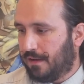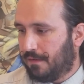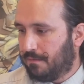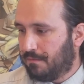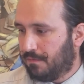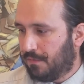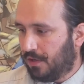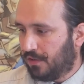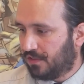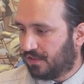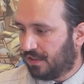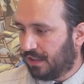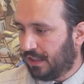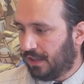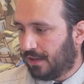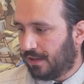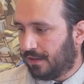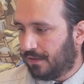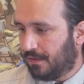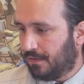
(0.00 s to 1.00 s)
mostly
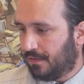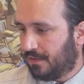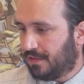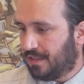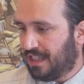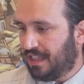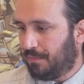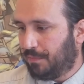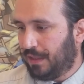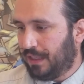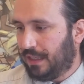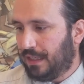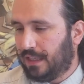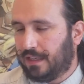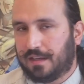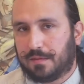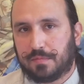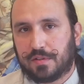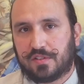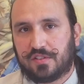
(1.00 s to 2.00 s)
on TPE
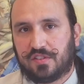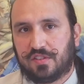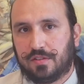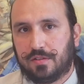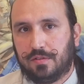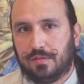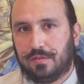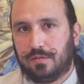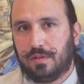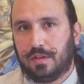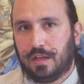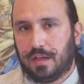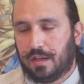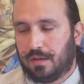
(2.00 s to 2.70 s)
number 2,